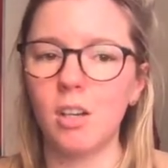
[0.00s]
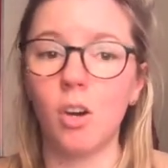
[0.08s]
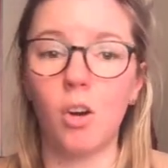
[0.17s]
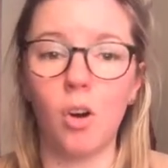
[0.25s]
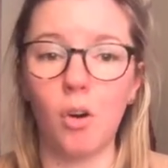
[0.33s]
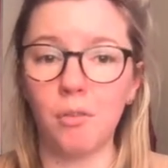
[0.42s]

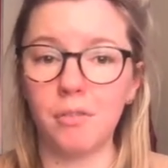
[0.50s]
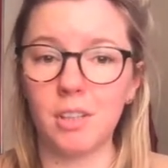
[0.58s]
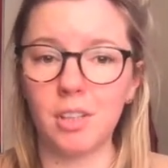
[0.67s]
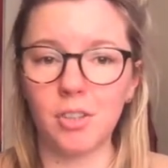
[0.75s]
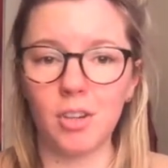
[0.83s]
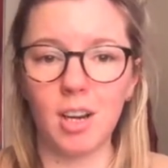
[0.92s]
coffee
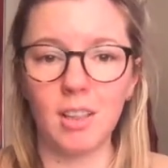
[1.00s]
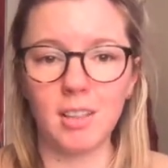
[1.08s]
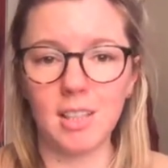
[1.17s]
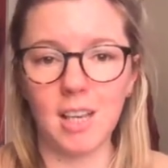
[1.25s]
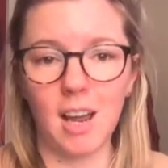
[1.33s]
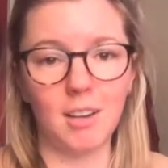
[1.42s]
strengths
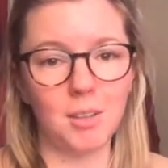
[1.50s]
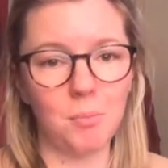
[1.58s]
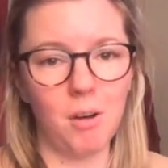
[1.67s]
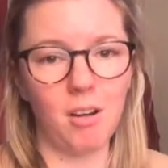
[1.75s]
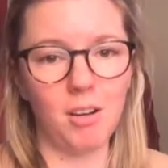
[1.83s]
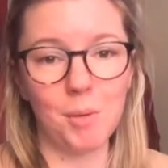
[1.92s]
and
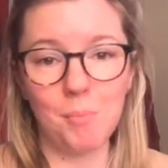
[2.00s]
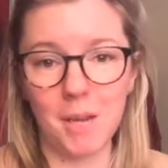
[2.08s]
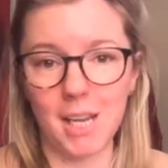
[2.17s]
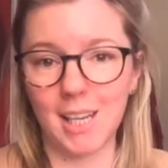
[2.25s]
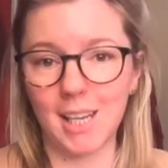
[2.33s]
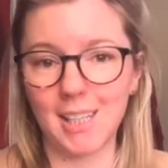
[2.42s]
mark
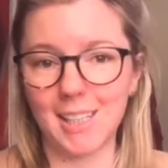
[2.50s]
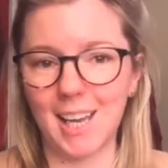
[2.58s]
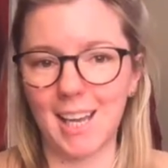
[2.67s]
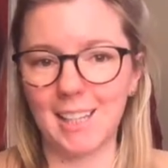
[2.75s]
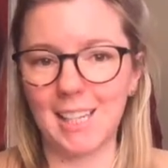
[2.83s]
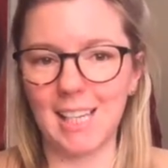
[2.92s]
making
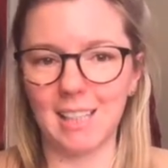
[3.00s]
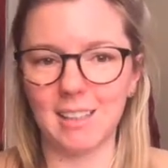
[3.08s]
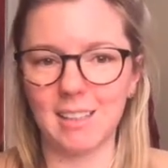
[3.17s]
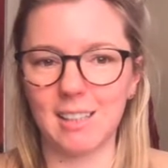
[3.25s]
techniques.